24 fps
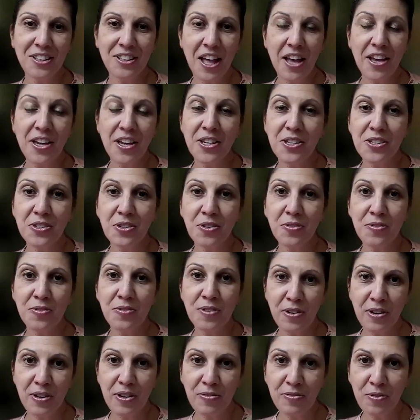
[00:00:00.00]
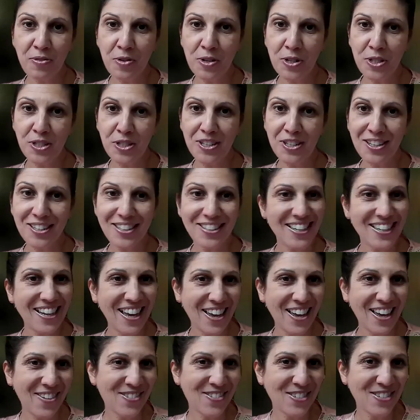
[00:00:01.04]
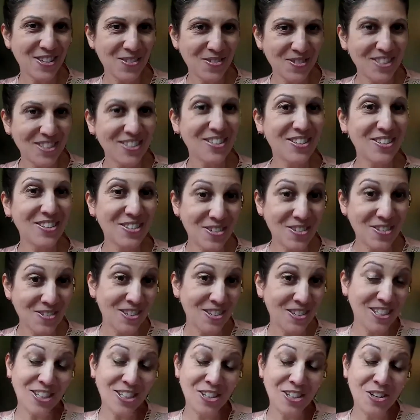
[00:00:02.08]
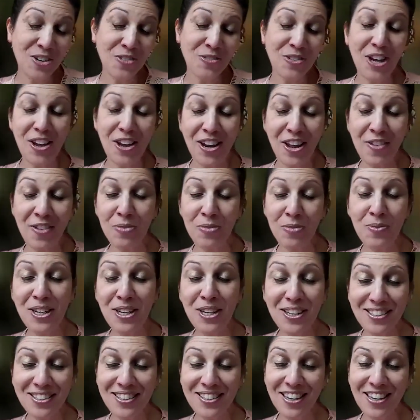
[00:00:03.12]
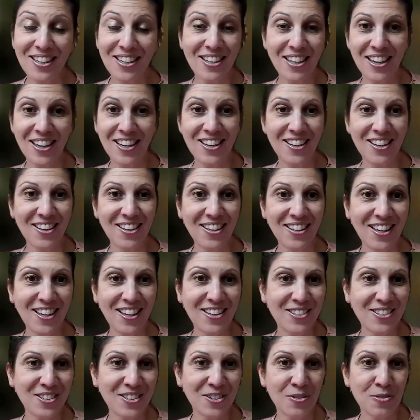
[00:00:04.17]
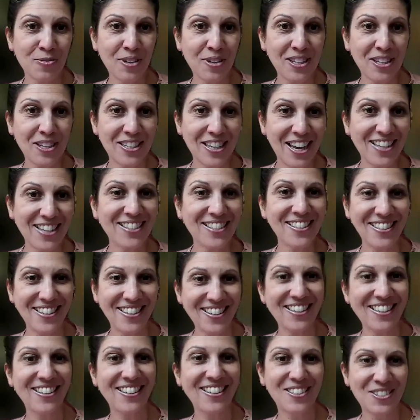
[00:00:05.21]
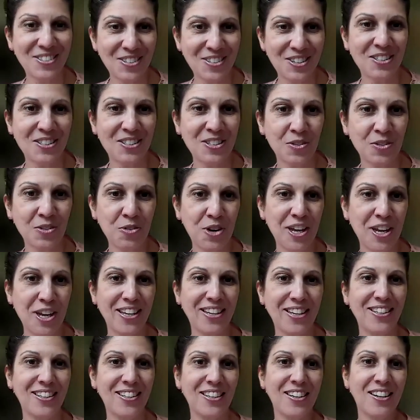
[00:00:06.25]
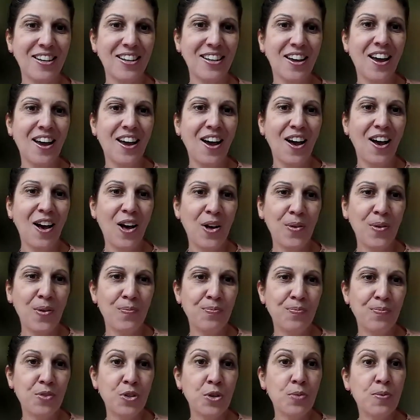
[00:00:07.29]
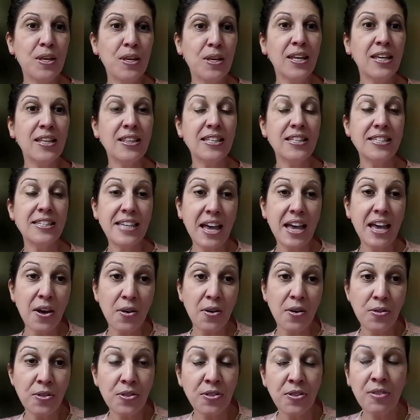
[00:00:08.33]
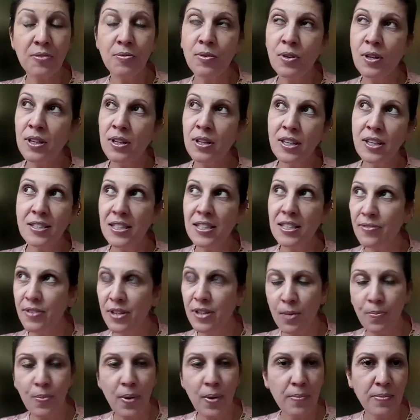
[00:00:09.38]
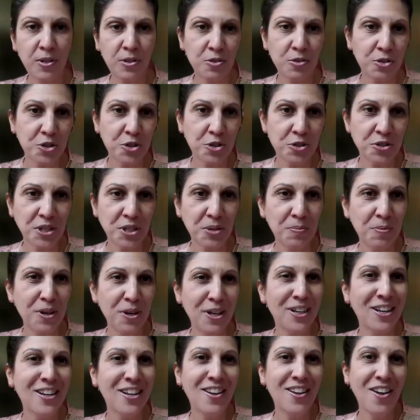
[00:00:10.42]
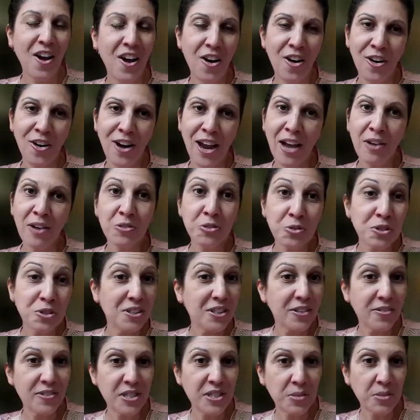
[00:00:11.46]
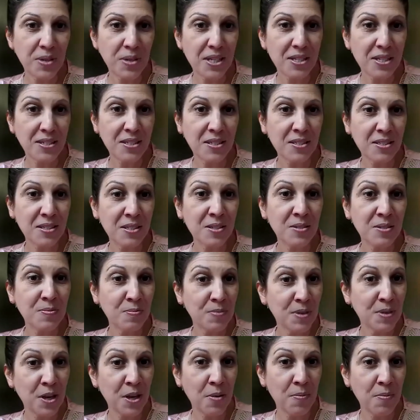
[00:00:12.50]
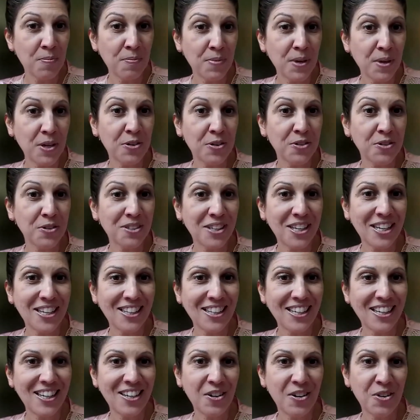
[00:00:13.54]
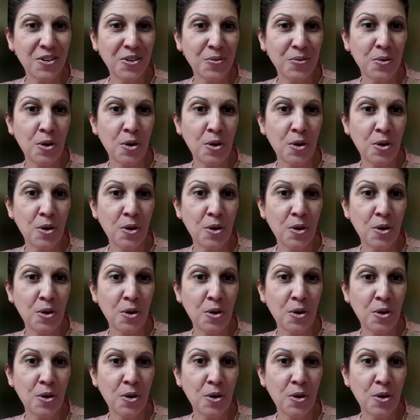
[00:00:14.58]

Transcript: clients are very fortunate to have someone so reach, not everybody is like that. And I think that's so fantastic. It's great. You being in the South, well, because even up I'm in New Jersey, but are outdoor living spaces become bigger lately? Or are